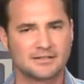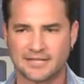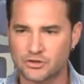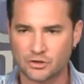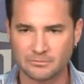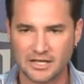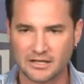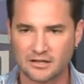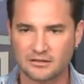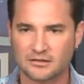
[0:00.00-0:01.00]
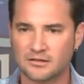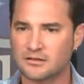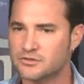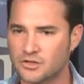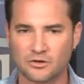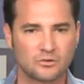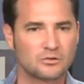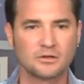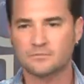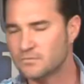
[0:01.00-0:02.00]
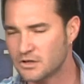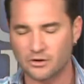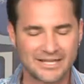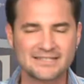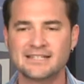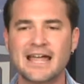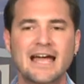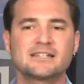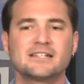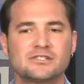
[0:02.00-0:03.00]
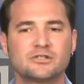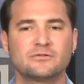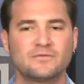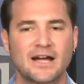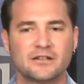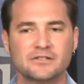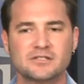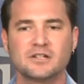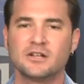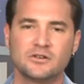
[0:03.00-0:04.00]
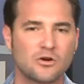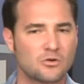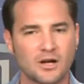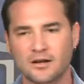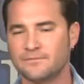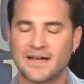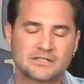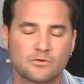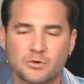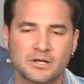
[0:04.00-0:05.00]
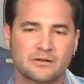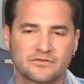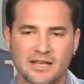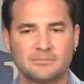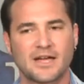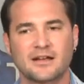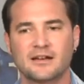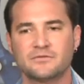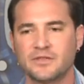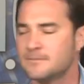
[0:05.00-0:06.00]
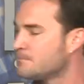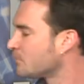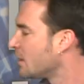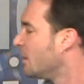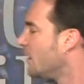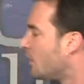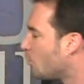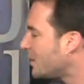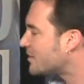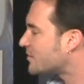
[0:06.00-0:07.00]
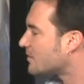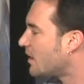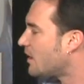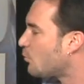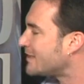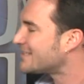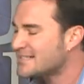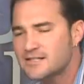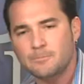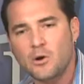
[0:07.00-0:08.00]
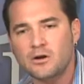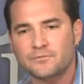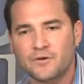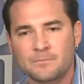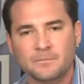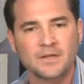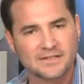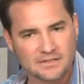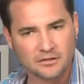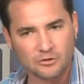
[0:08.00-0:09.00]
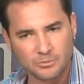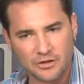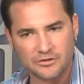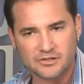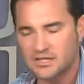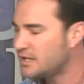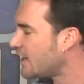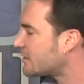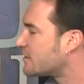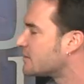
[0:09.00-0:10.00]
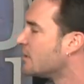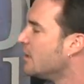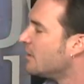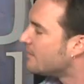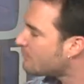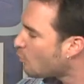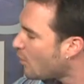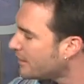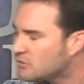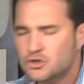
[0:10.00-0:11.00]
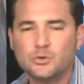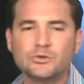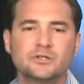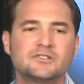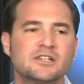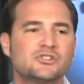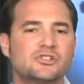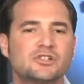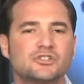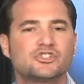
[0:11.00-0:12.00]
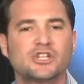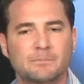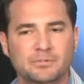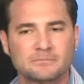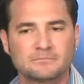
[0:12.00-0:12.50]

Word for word: Digital media, so you know, instant access to your files, no uh, fast forwarding of tape, that kind of thing. What's, uh, what sets it apart from its little brothers, the EX, is number one, two thirds inch chip.